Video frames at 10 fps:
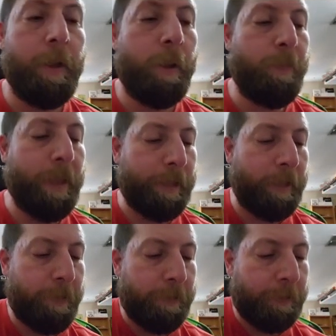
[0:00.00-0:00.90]
Hope that
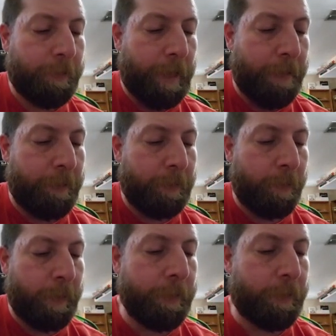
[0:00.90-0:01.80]
gave you
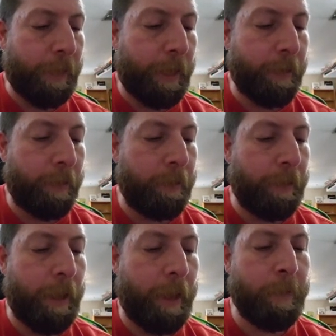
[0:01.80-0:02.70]
some insight on the
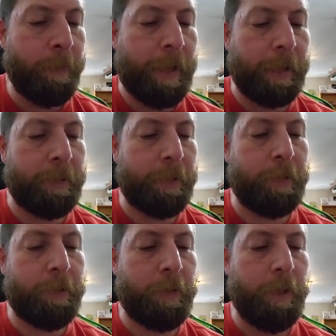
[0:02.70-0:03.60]
hobby
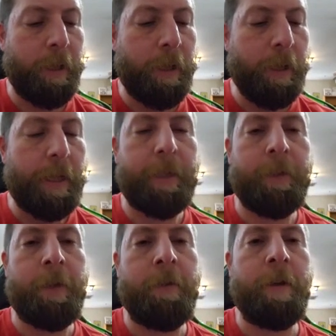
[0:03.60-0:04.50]
boxes. Like I
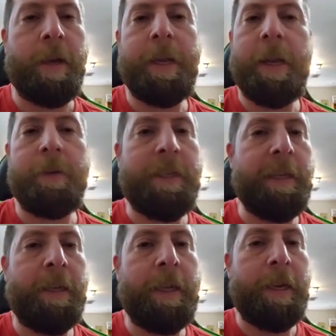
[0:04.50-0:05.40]
said, you're not guaranteed
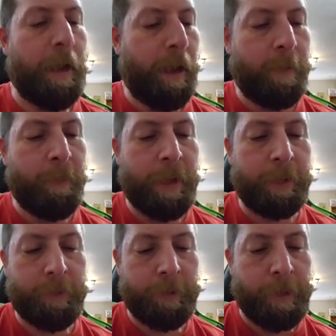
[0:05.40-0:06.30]
to get a hot
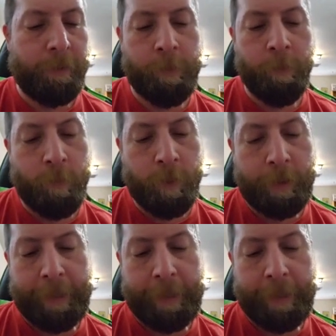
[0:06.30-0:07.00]
box in every one.